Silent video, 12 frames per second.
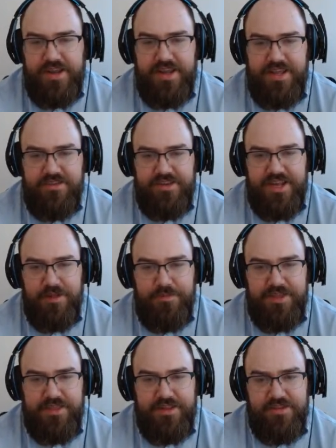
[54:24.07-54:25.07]
data isn't
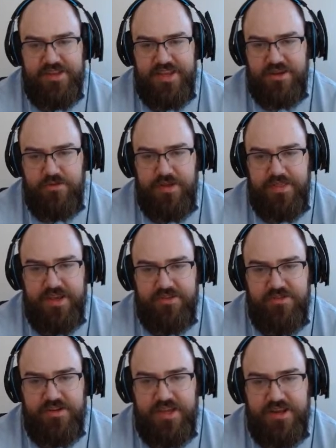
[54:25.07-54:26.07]
helping, then let's take away the
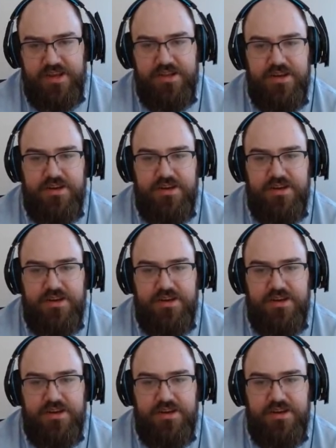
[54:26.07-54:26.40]
extra data.